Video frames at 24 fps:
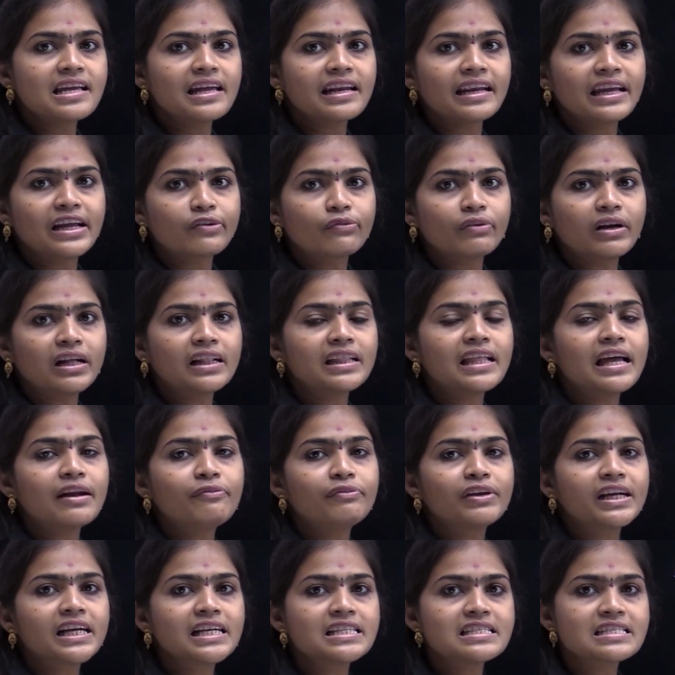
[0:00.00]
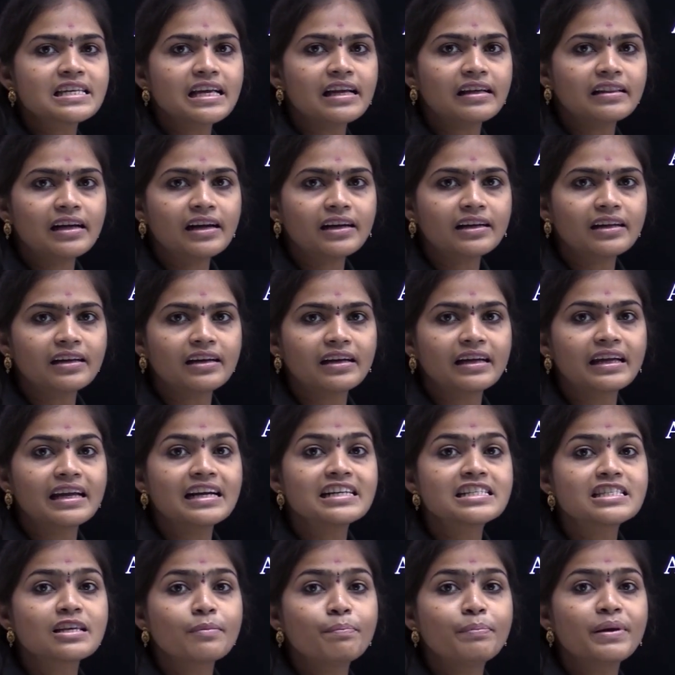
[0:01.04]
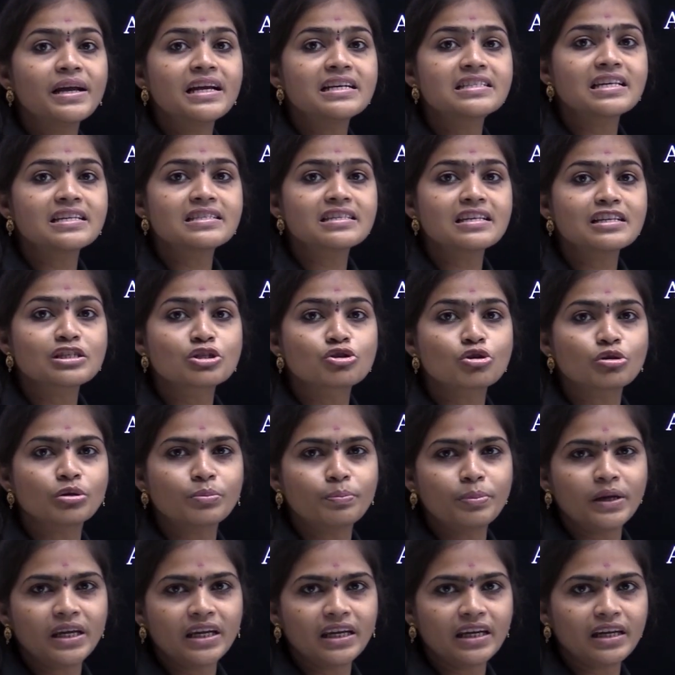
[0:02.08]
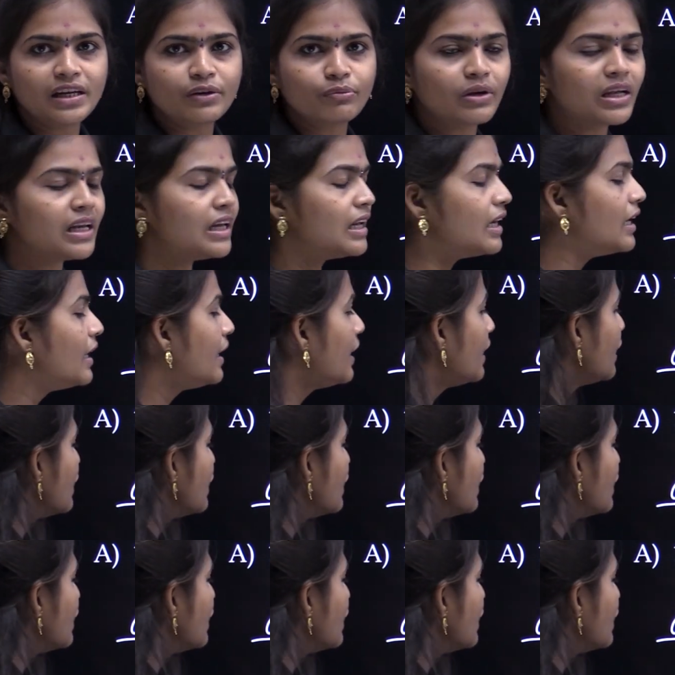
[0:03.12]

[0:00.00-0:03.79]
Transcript: are equal, then we can say that its basis should be equal.